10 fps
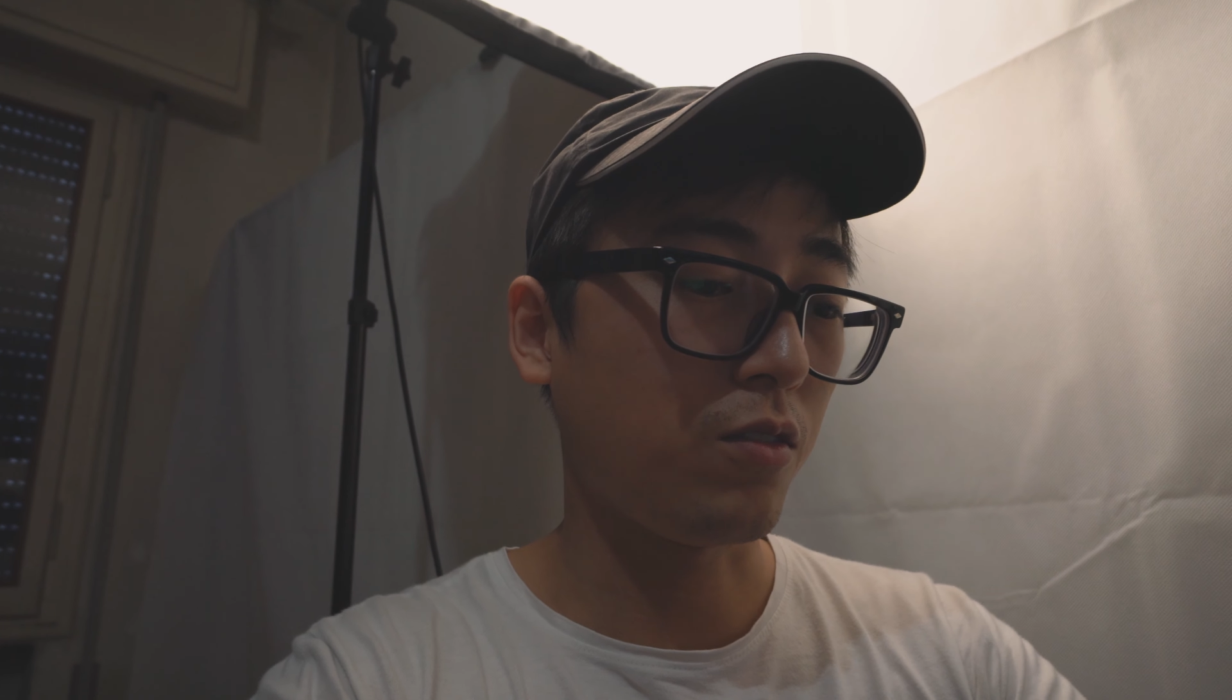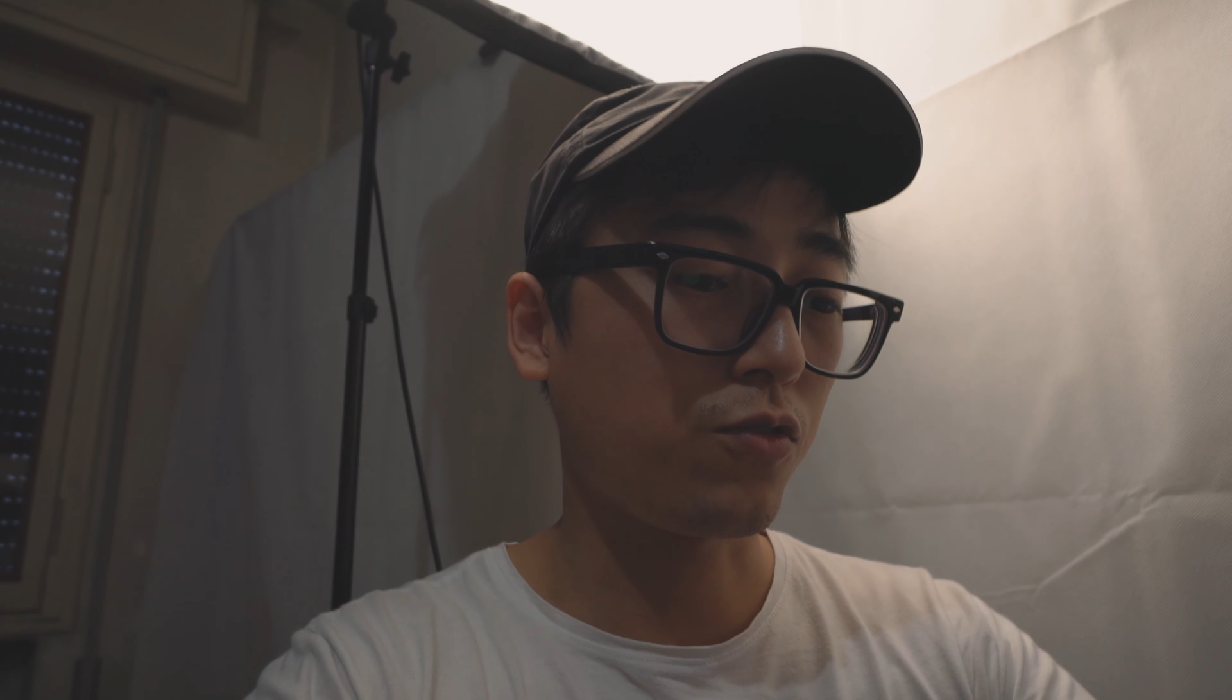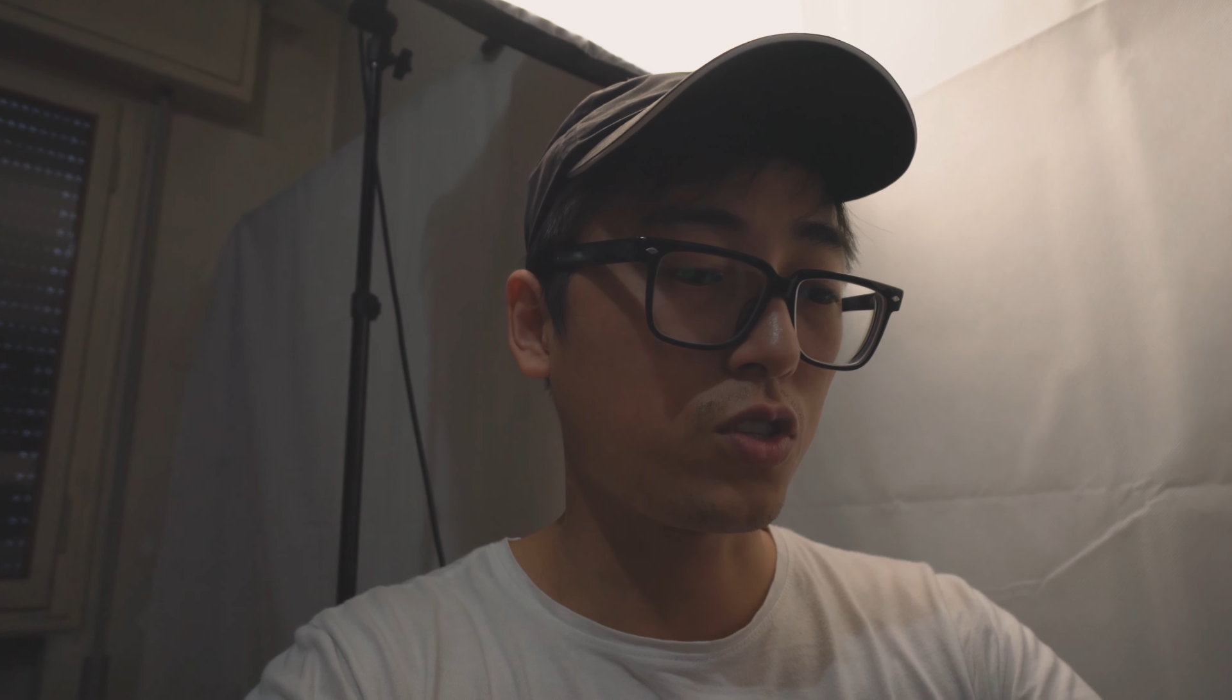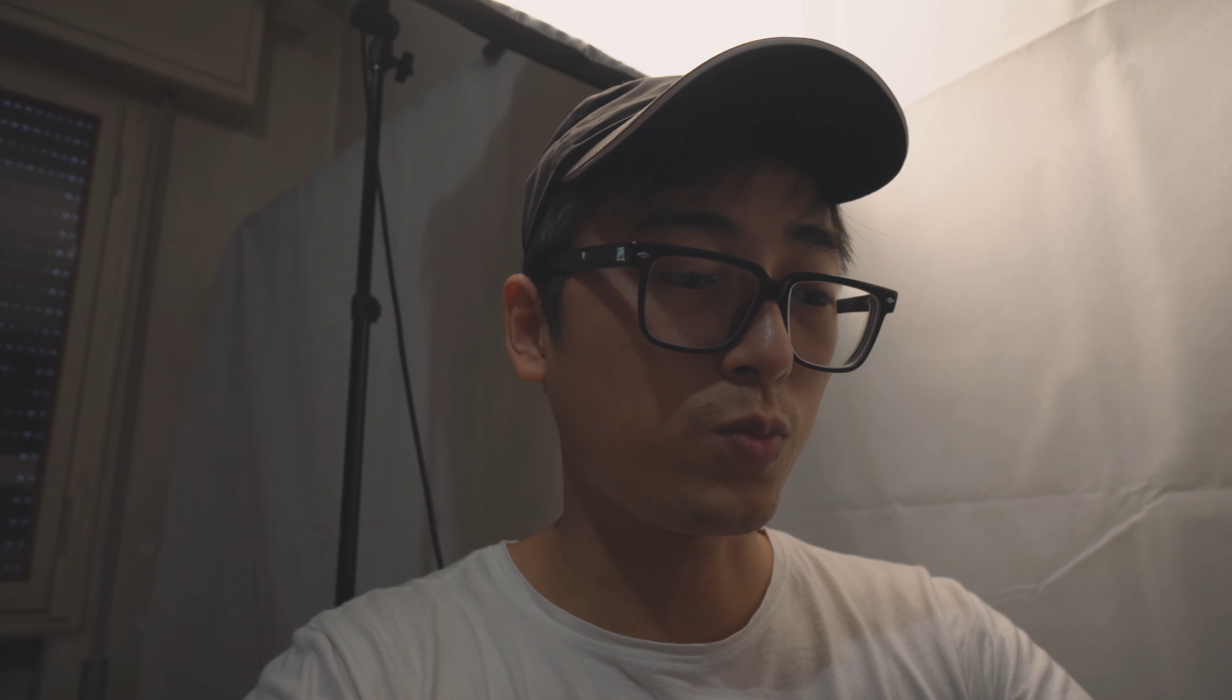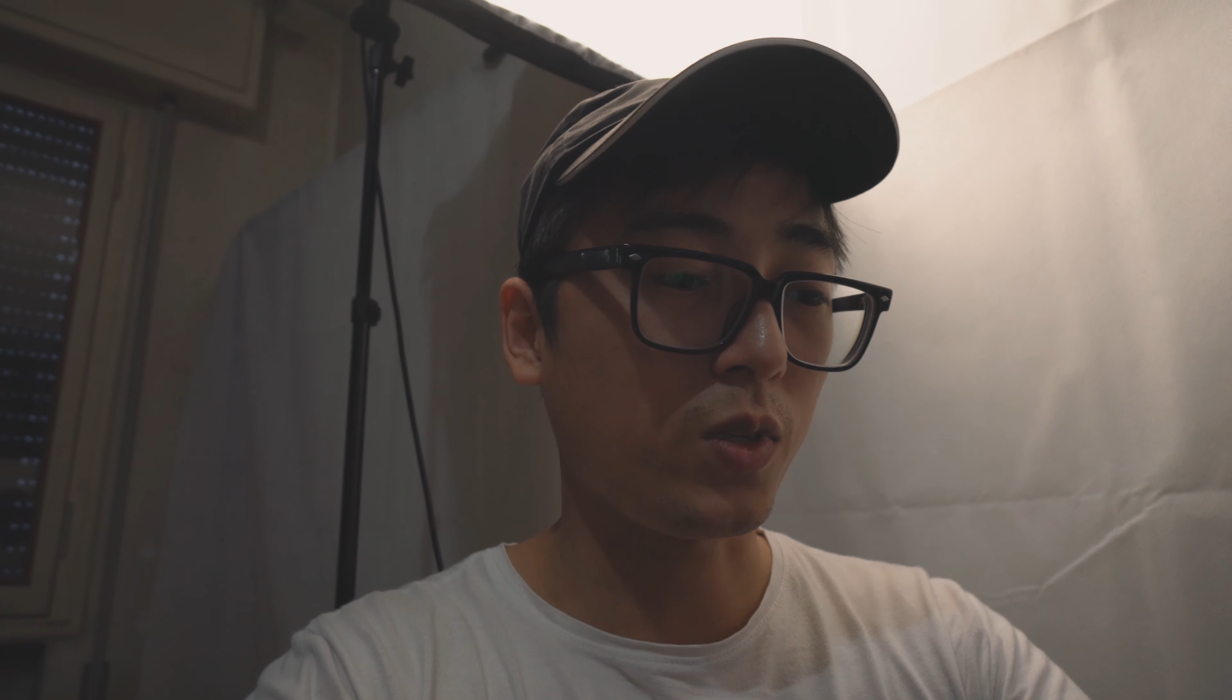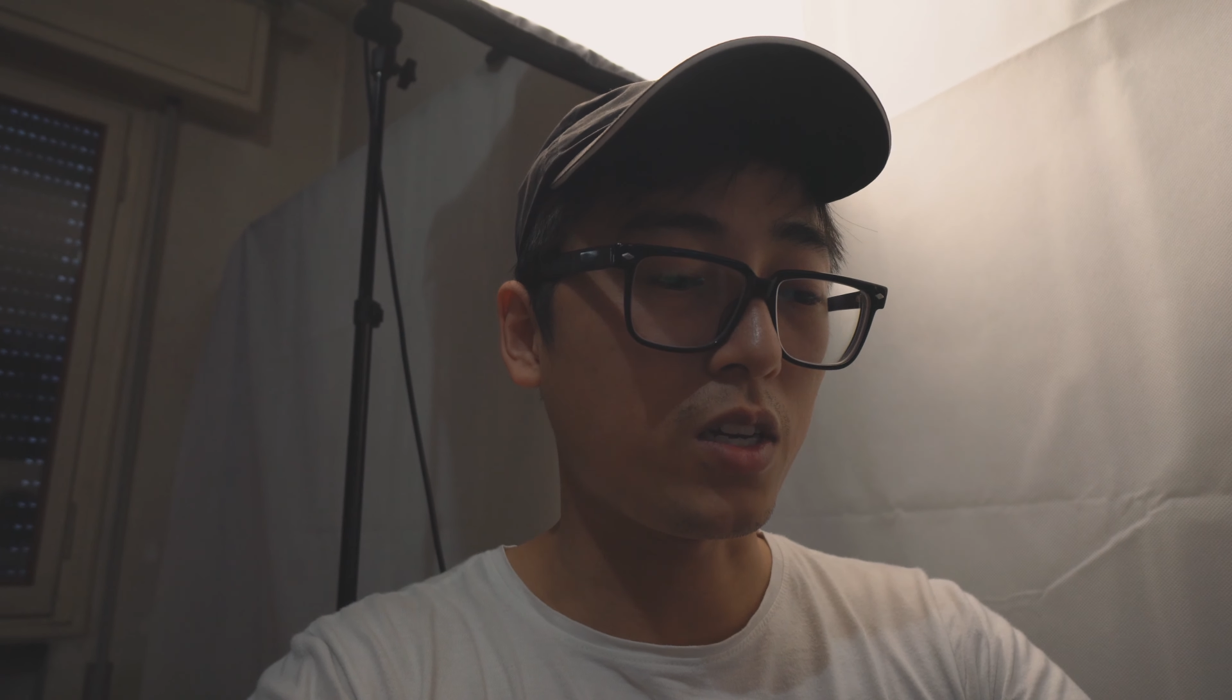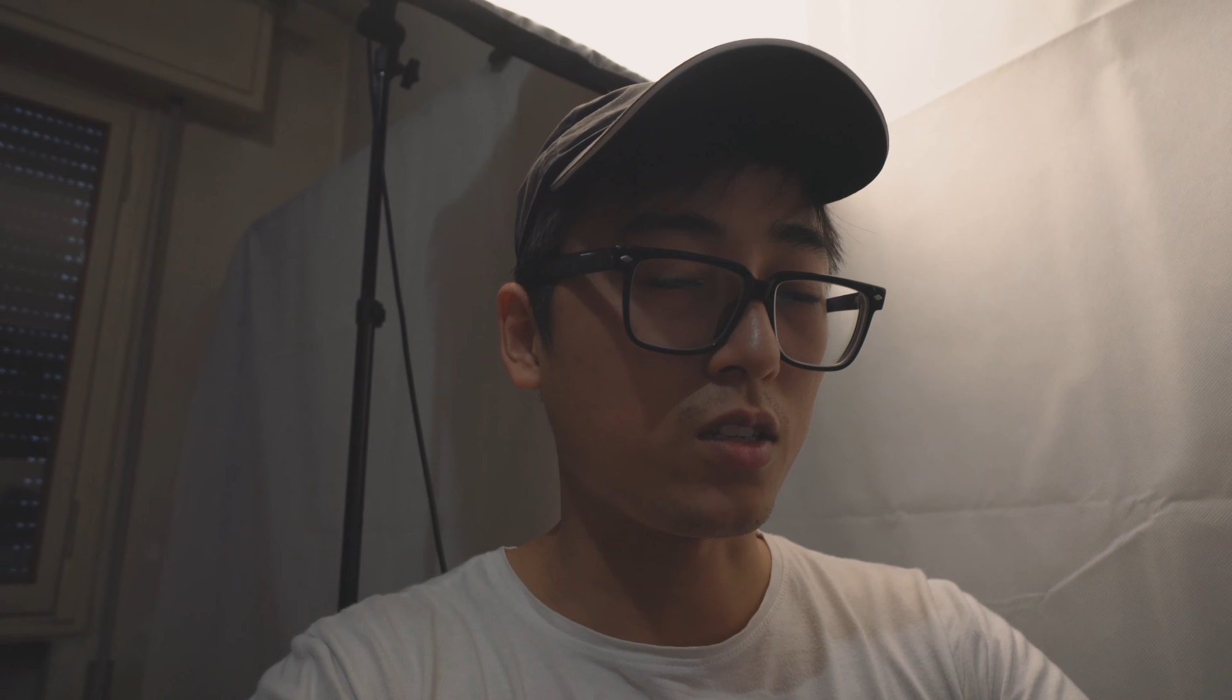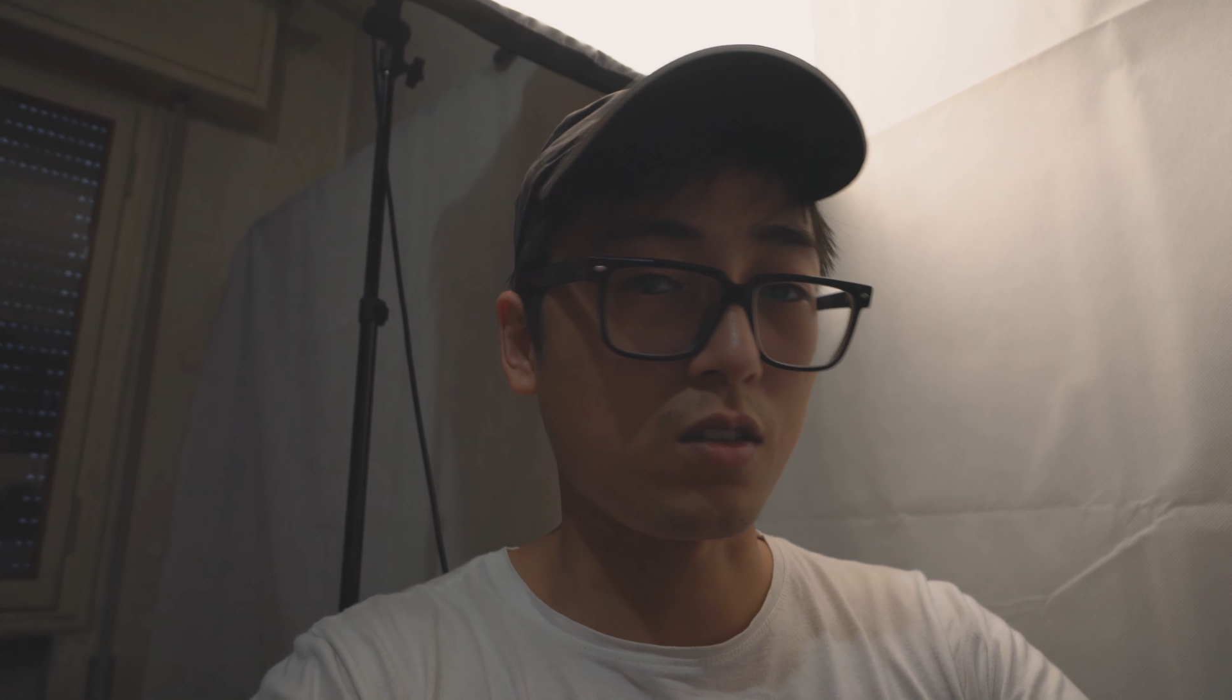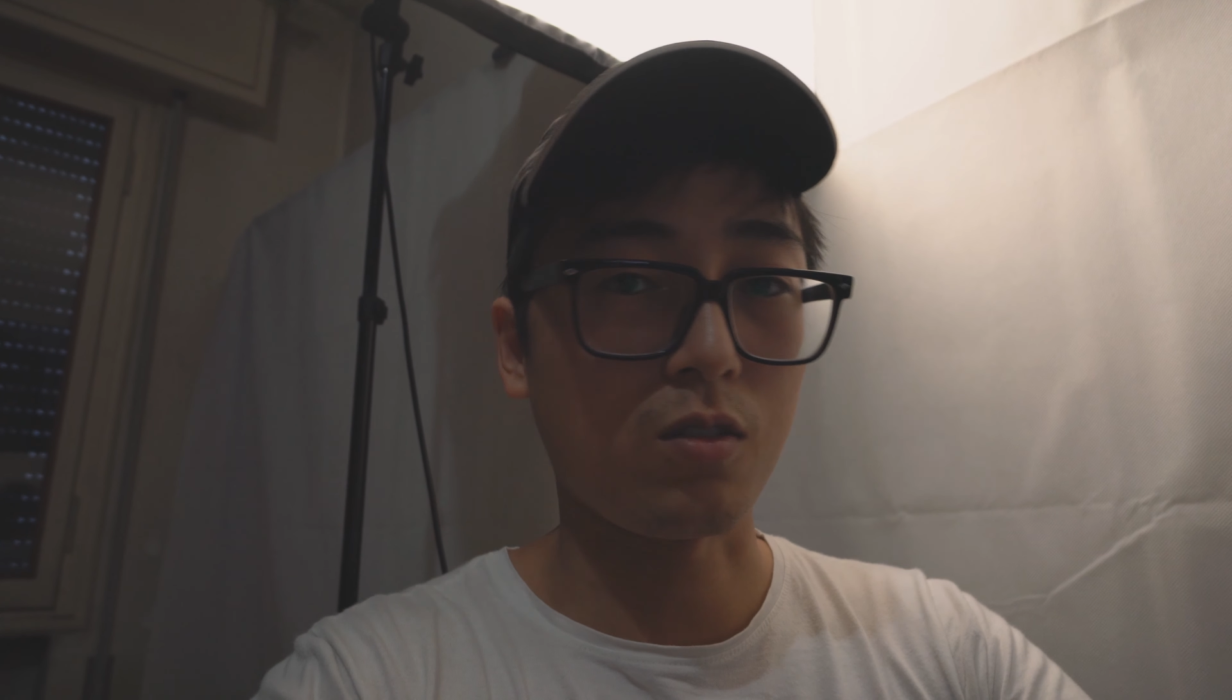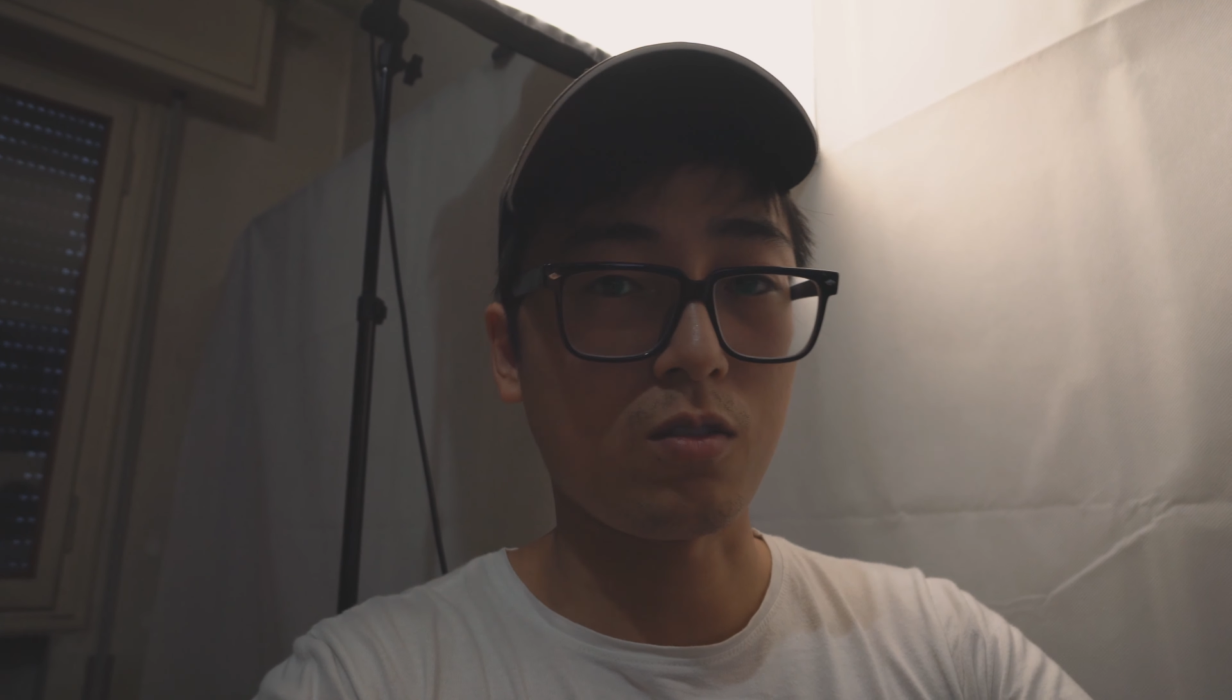the first
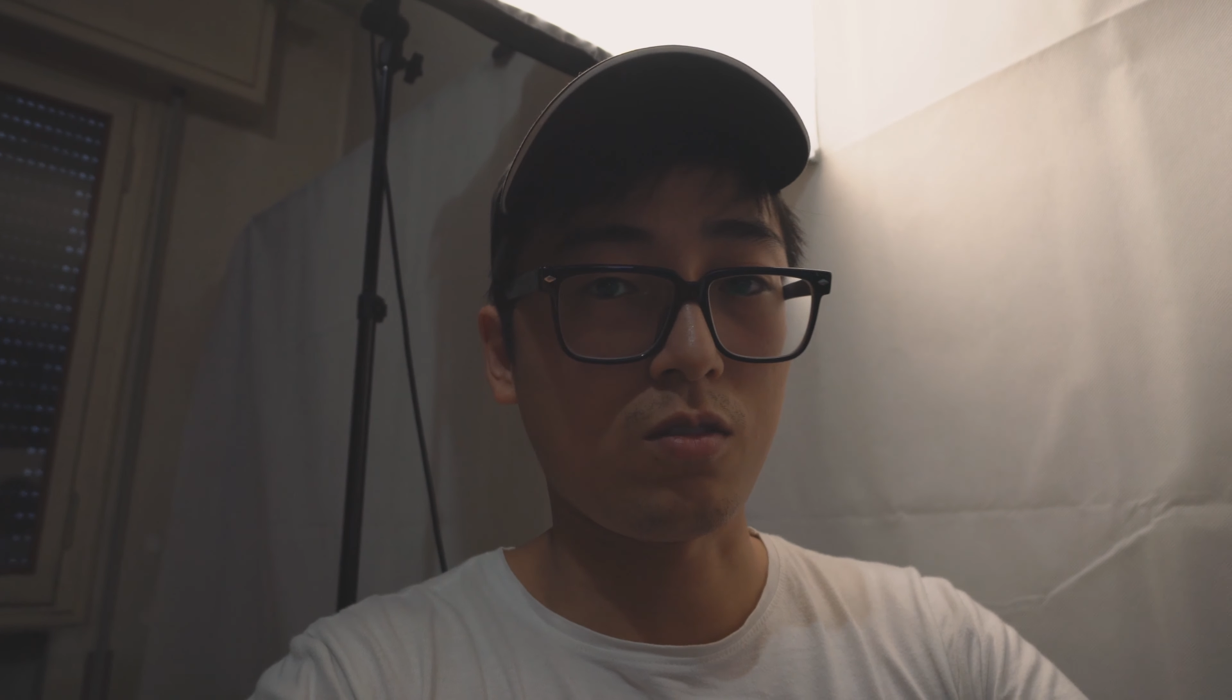place.